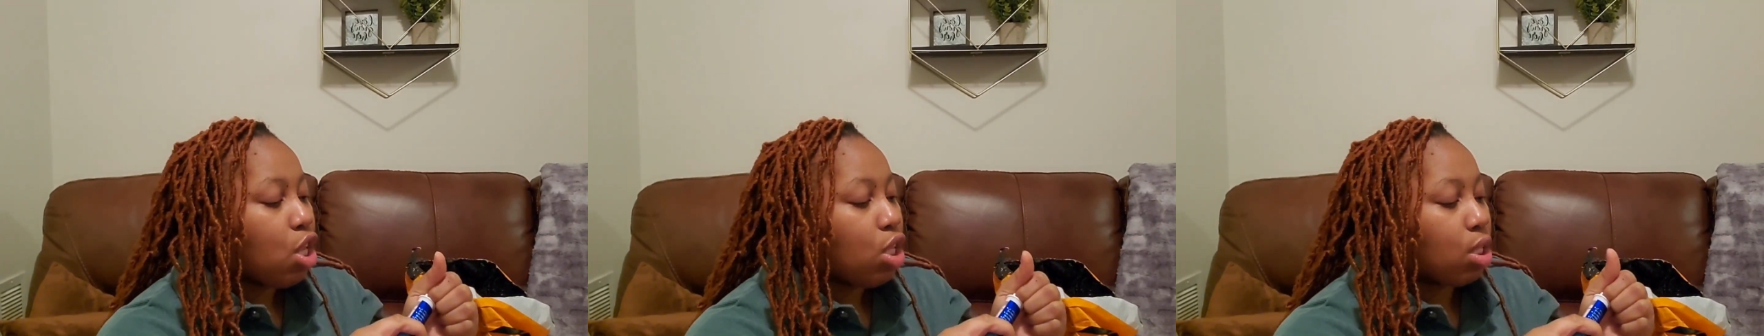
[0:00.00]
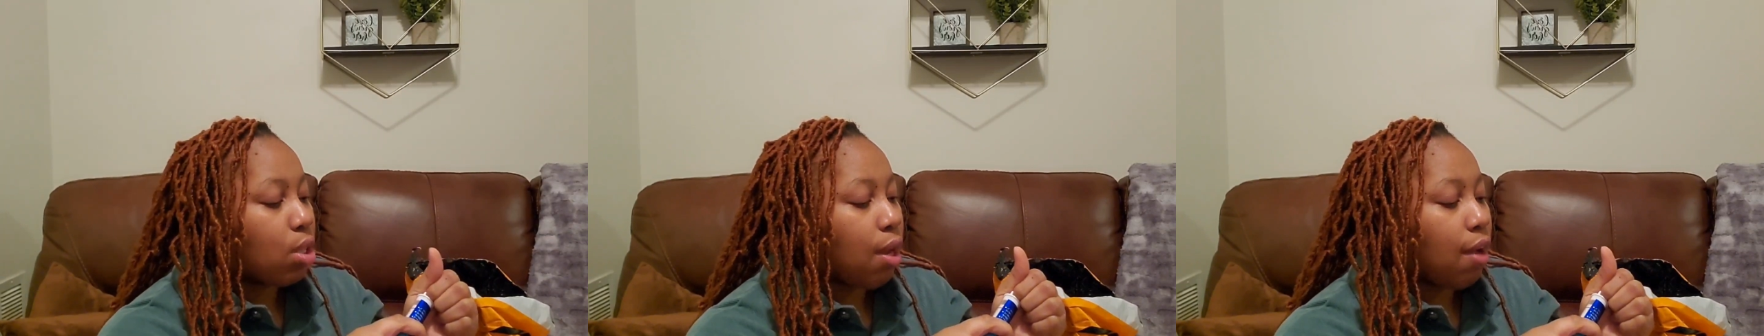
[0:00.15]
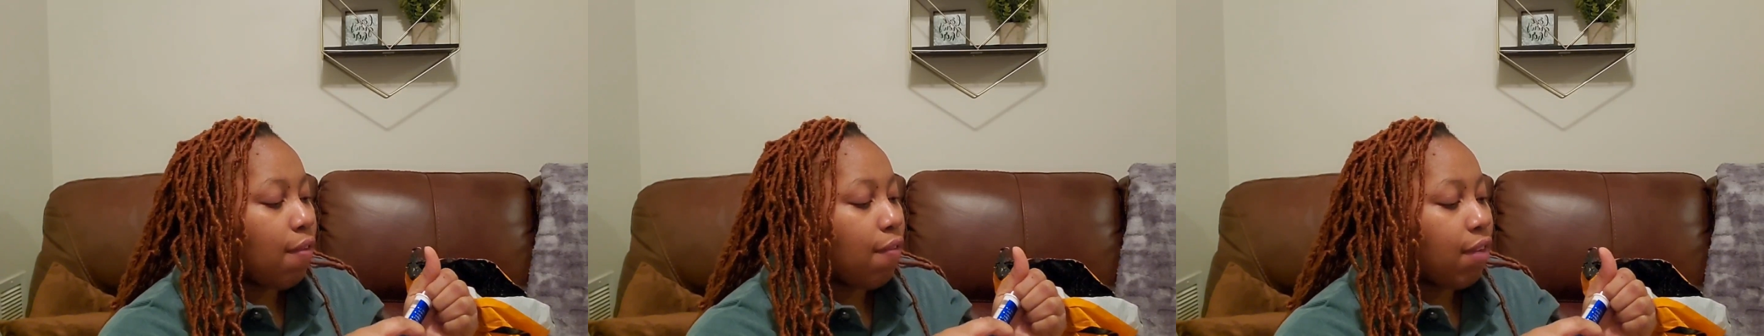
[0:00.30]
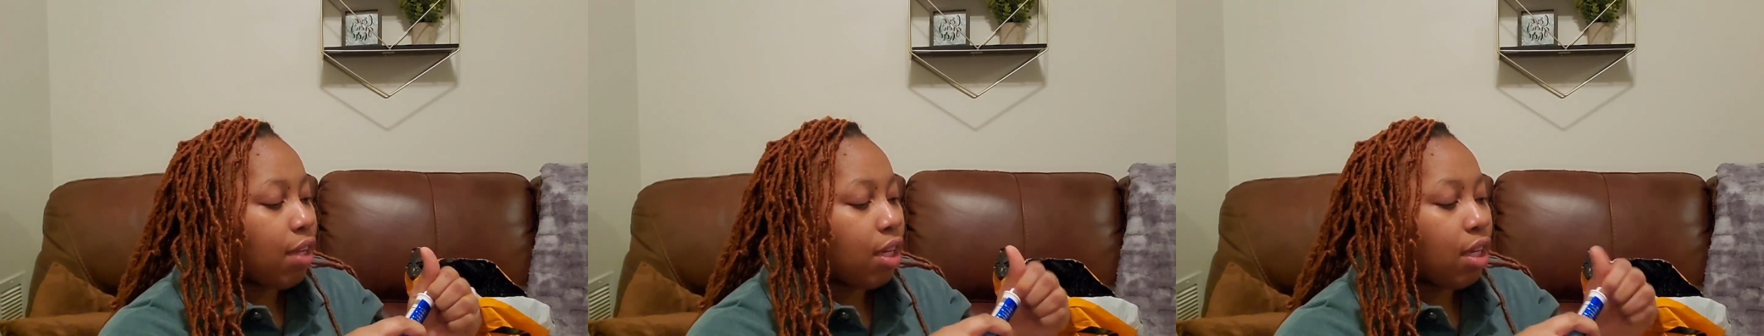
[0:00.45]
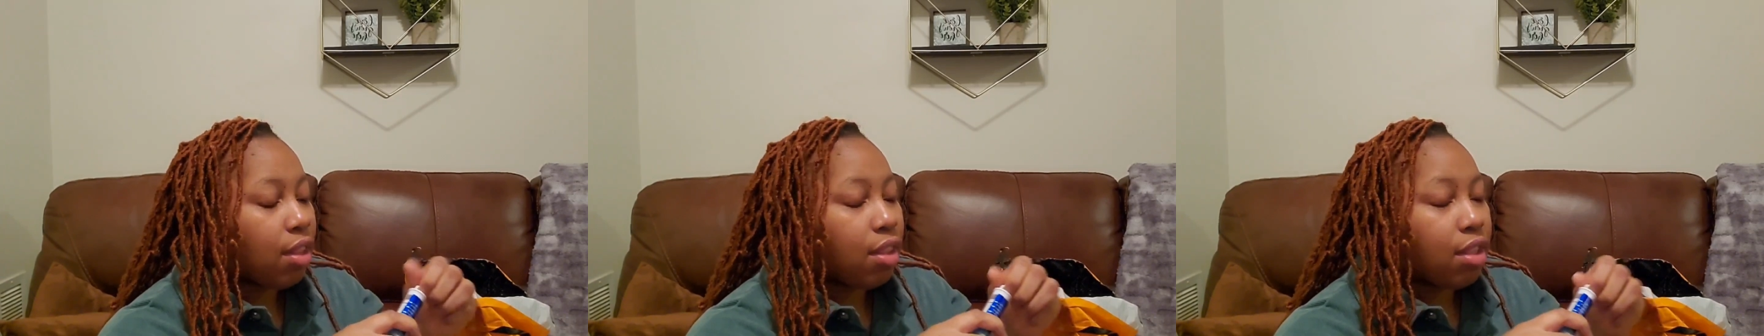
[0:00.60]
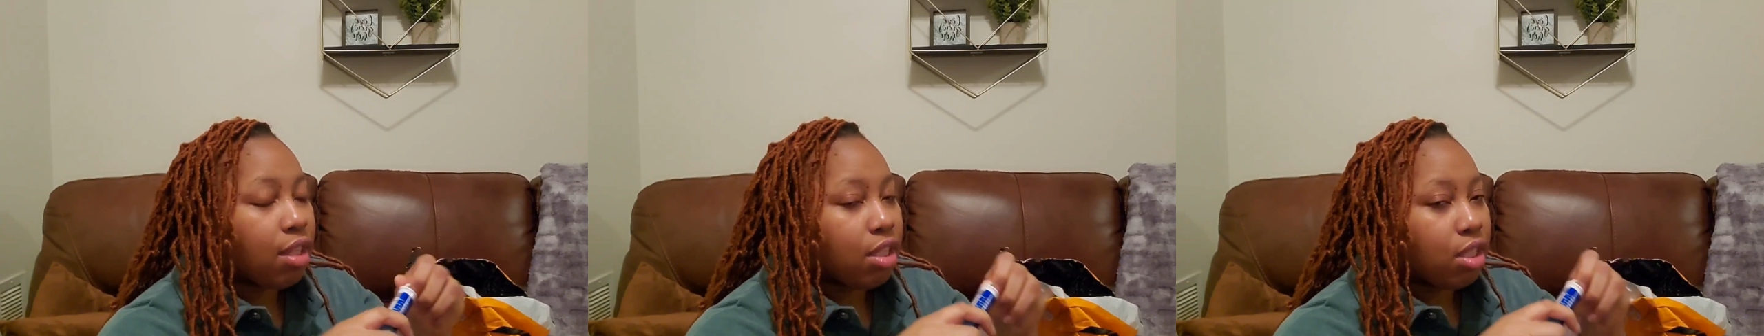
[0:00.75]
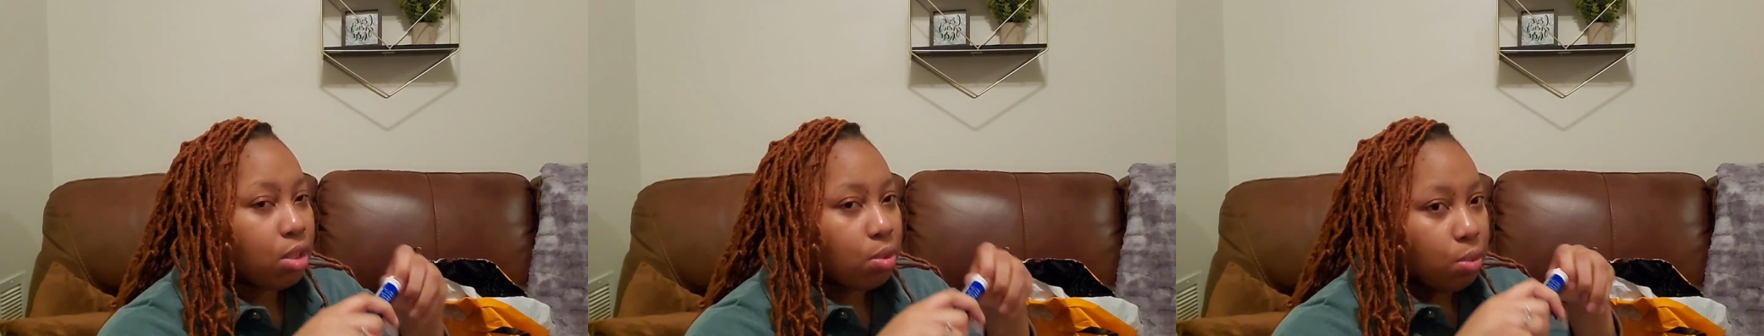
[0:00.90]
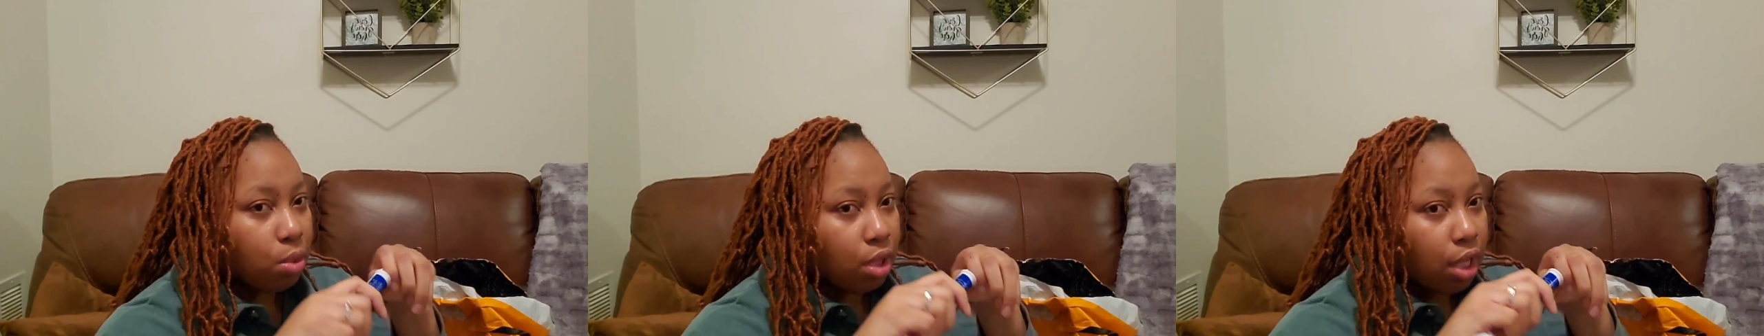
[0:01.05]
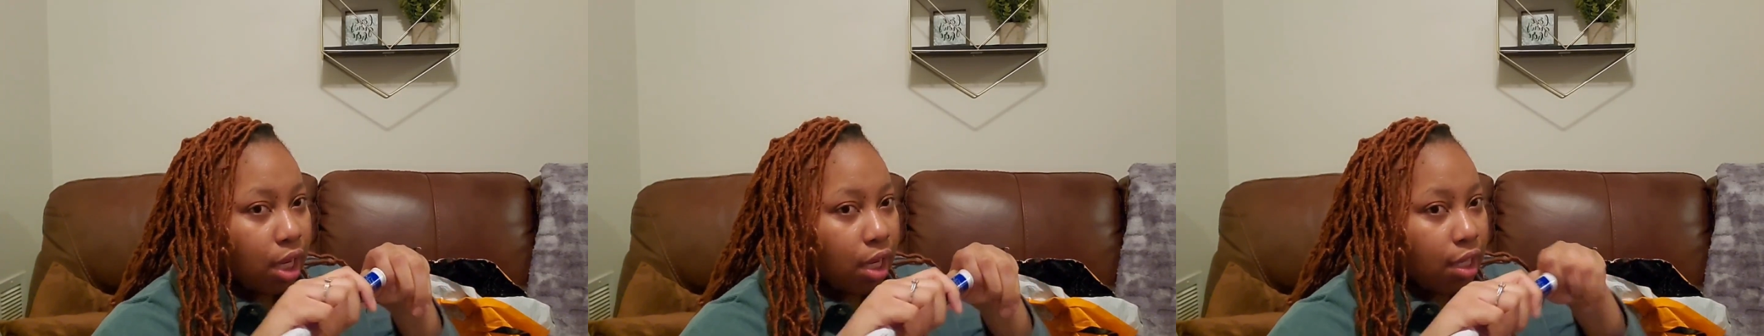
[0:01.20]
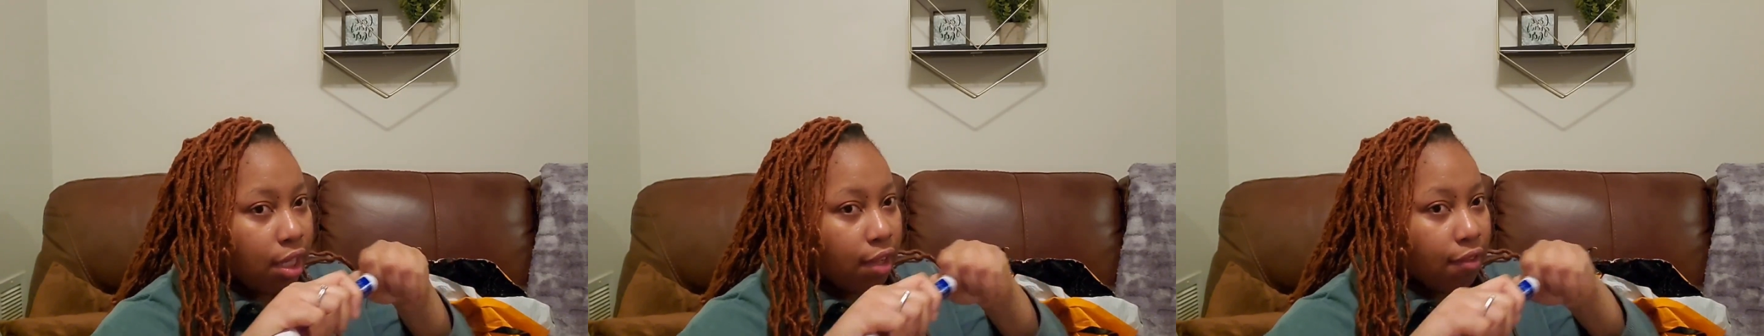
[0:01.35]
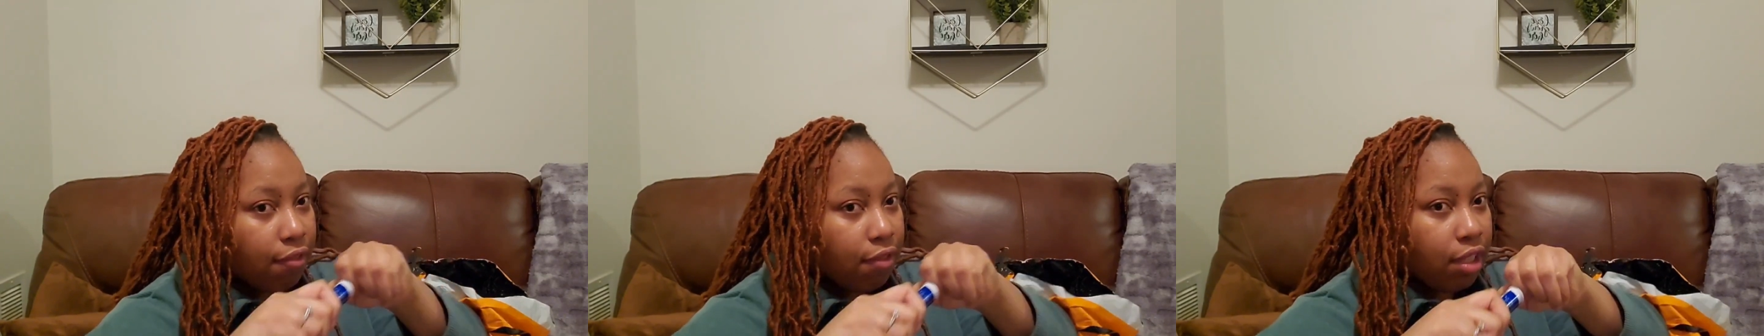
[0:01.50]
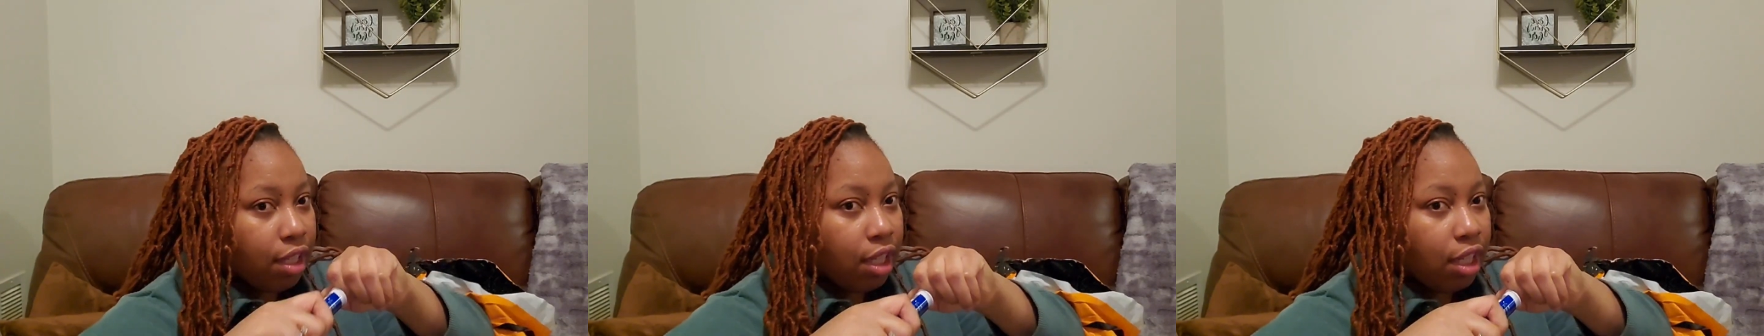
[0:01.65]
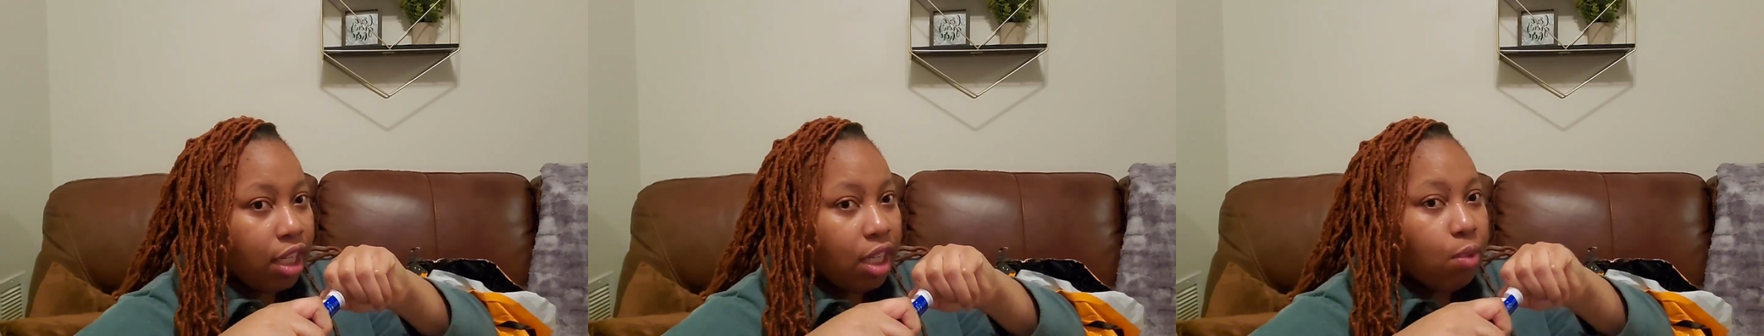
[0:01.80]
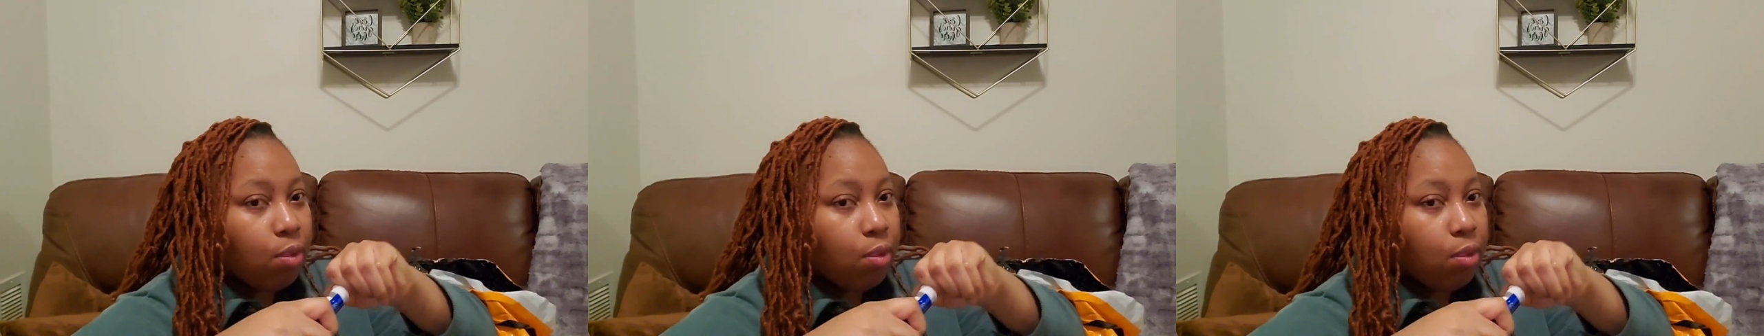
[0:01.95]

so I figured this would definitely,